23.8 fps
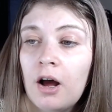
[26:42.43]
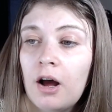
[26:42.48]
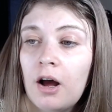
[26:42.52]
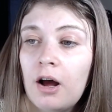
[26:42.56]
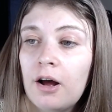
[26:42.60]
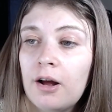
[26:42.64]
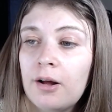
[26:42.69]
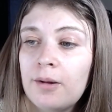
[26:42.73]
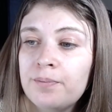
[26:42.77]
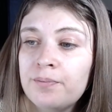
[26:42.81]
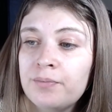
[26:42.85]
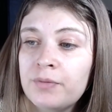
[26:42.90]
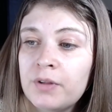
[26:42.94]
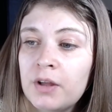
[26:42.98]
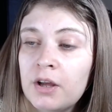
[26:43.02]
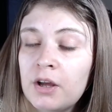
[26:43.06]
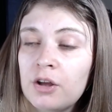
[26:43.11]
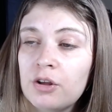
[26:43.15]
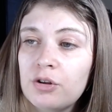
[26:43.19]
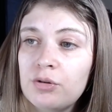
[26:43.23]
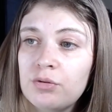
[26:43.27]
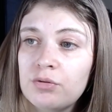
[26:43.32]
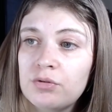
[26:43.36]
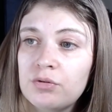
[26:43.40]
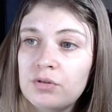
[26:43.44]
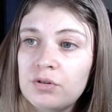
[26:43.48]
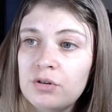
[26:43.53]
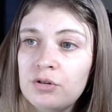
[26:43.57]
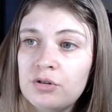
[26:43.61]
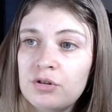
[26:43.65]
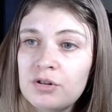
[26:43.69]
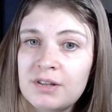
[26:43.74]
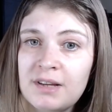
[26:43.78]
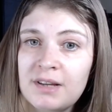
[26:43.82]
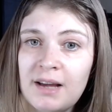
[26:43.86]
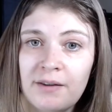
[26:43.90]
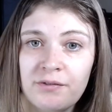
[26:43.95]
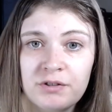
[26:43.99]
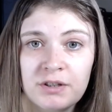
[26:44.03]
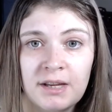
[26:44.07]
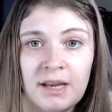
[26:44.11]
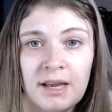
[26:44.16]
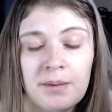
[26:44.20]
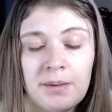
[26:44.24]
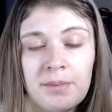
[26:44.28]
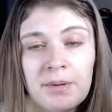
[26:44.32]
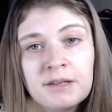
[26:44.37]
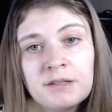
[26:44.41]
Um, you, you just have to
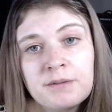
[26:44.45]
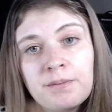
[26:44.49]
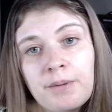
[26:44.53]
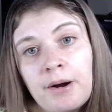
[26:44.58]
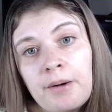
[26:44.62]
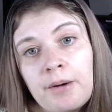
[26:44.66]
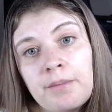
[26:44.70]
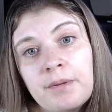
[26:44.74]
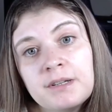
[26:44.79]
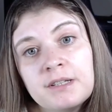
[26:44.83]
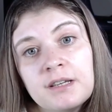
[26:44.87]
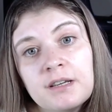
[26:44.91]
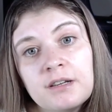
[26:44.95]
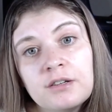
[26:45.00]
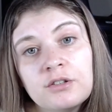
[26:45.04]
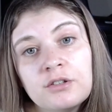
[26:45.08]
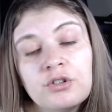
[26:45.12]
keep experimenting and